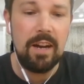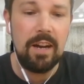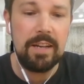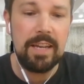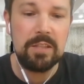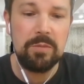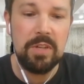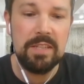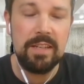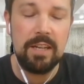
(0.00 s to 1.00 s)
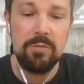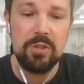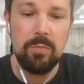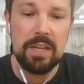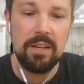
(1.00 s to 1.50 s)
He has been a
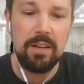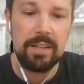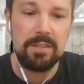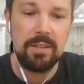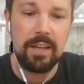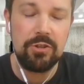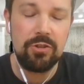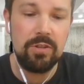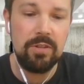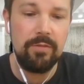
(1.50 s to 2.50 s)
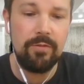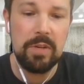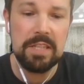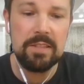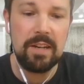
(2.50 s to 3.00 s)
speaker at Slush for
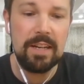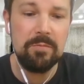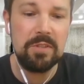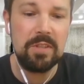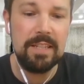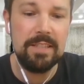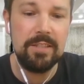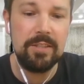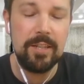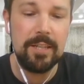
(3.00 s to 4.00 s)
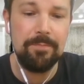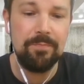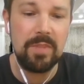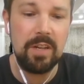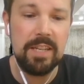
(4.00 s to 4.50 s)
many times, and
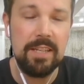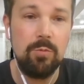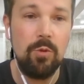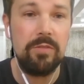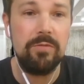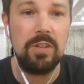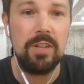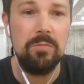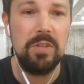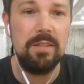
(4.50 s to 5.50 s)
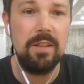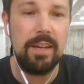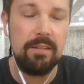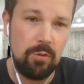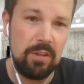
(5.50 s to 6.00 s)
he has worked for companies
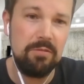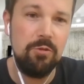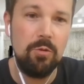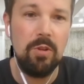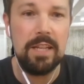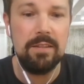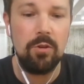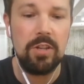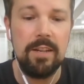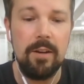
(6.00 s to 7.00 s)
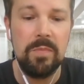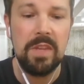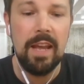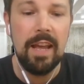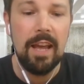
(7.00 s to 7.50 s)
like Google and Nokia.
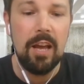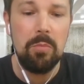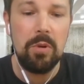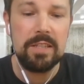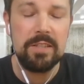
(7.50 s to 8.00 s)
But